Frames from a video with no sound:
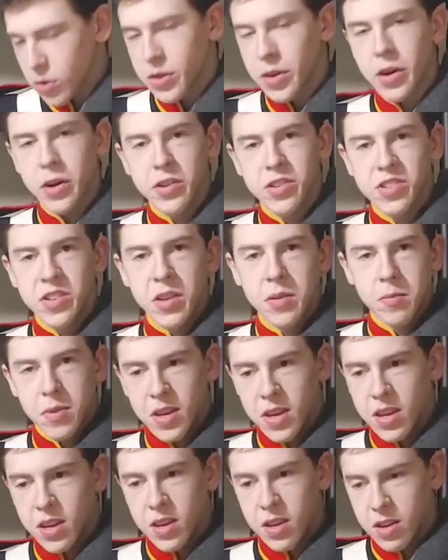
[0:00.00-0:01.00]

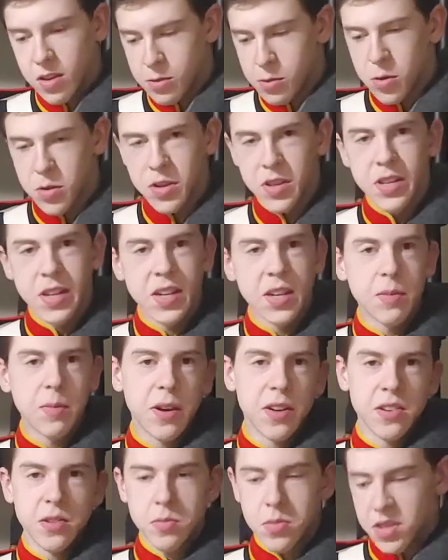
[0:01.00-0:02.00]
RCMP, a Royal Canadian
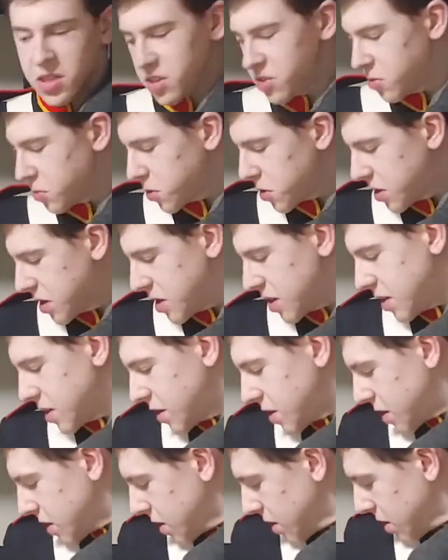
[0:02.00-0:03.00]
Mounted Police one.
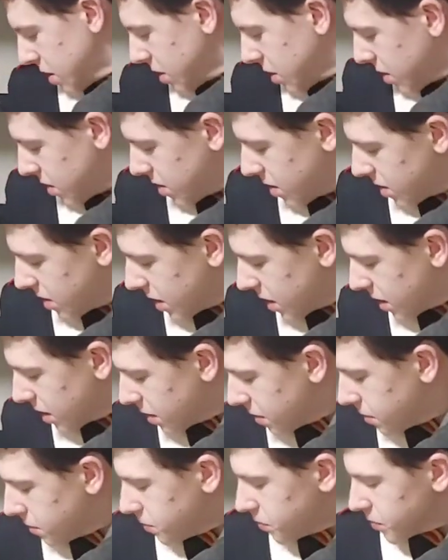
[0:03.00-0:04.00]
That
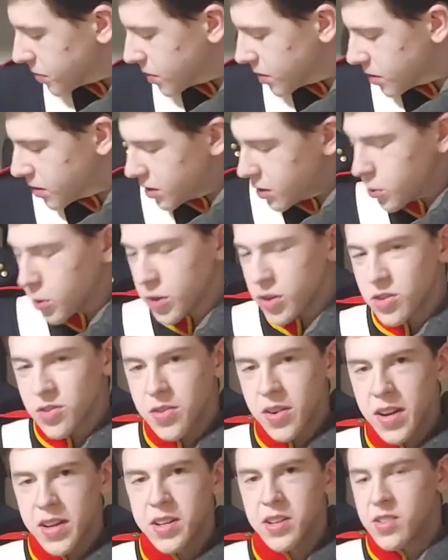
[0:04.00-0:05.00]
works
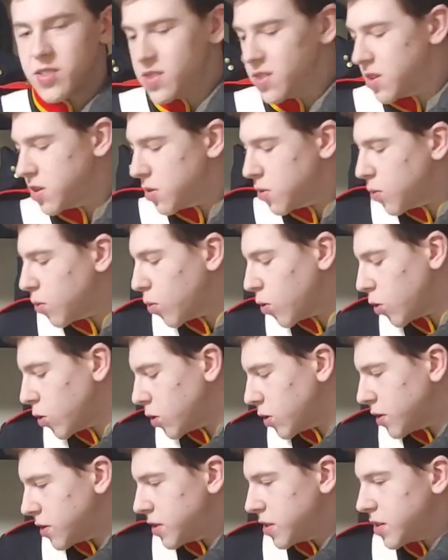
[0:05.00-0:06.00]
fine. It's a
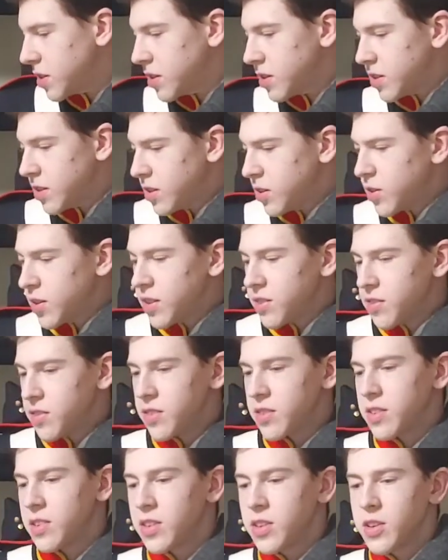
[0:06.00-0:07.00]
wool. You can
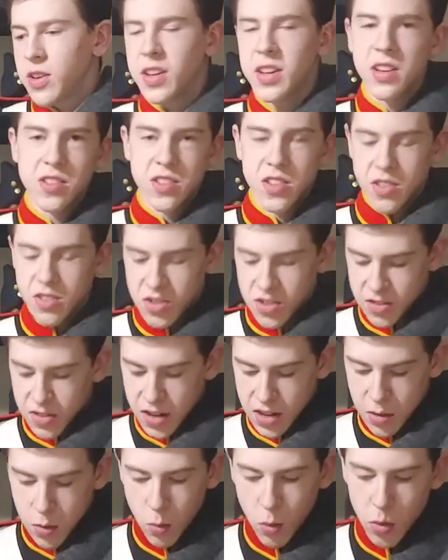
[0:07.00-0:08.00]
easily just
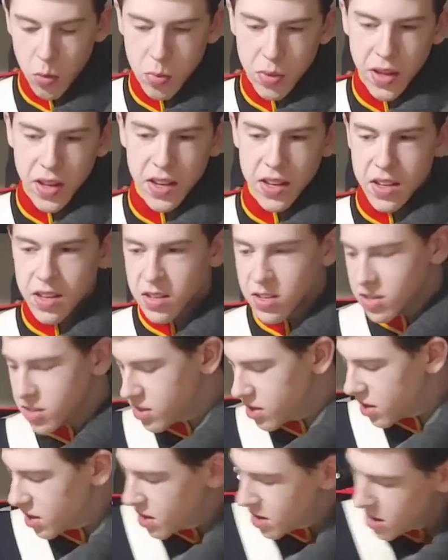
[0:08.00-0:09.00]
find wool blankets
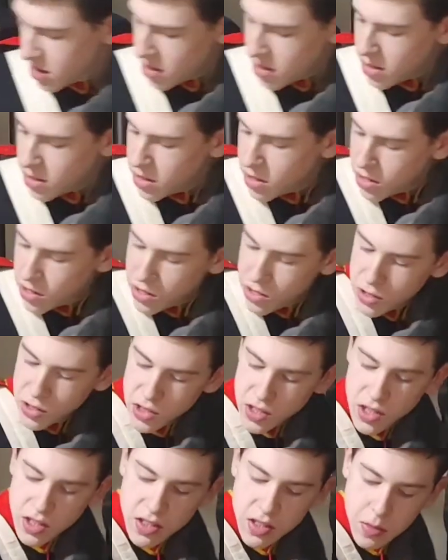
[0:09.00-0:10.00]
and
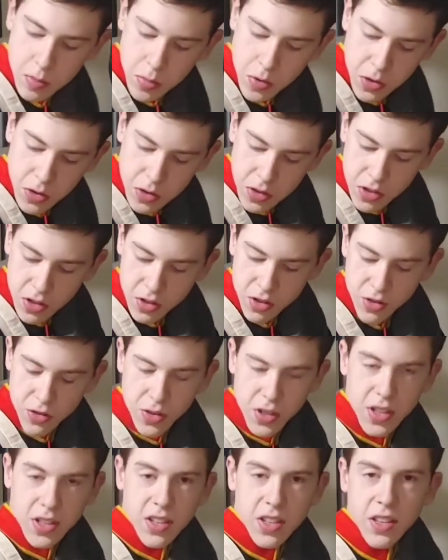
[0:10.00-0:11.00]
just a simple
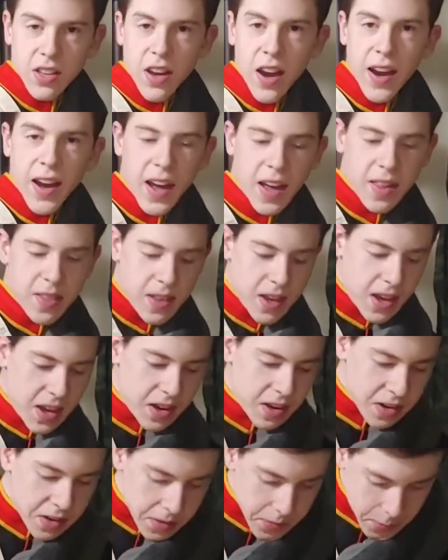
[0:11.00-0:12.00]
string to tie at the
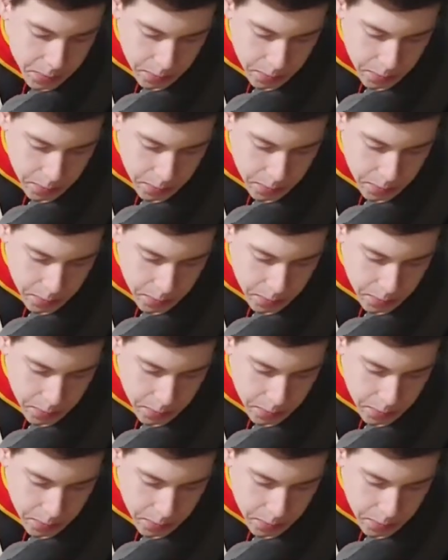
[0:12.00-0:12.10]
end.